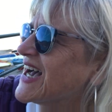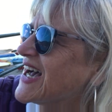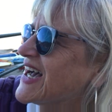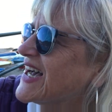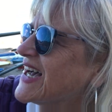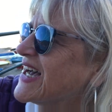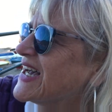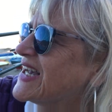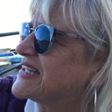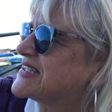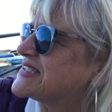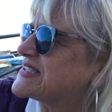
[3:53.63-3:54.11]

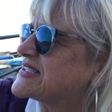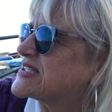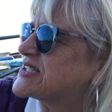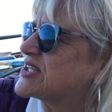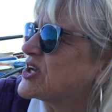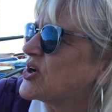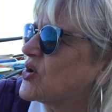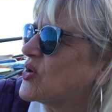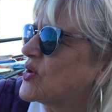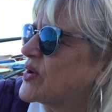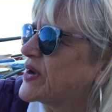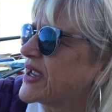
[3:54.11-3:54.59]

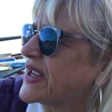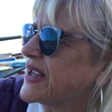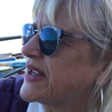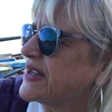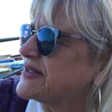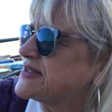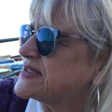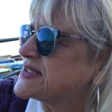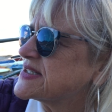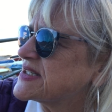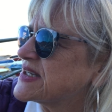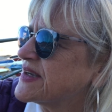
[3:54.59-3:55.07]

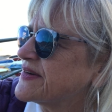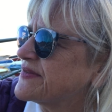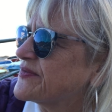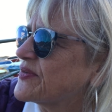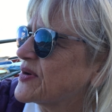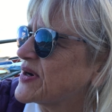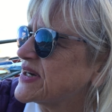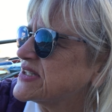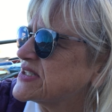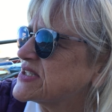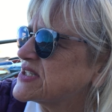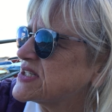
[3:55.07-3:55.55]
and
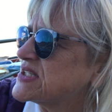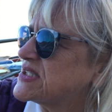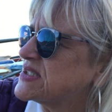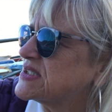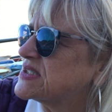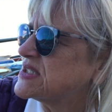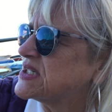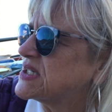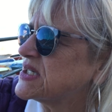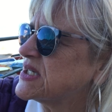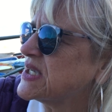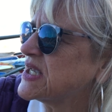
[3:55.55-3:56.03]
I've rented
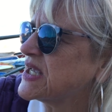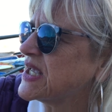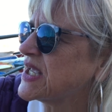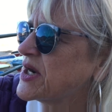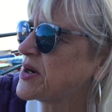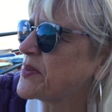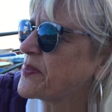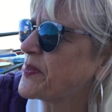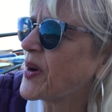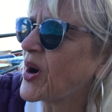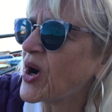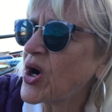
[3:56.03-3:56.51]

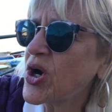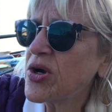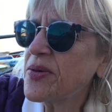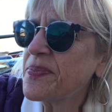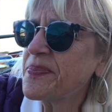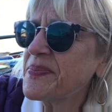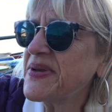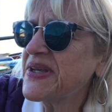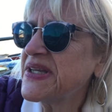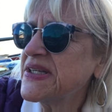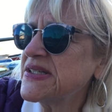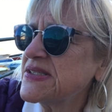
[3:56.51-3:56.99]
an
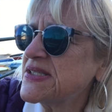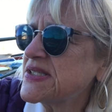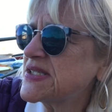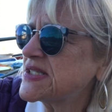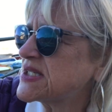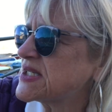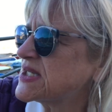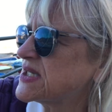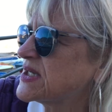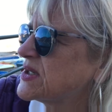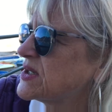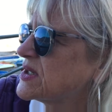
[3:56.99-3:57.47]

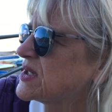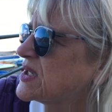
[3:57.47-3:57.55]
apartment.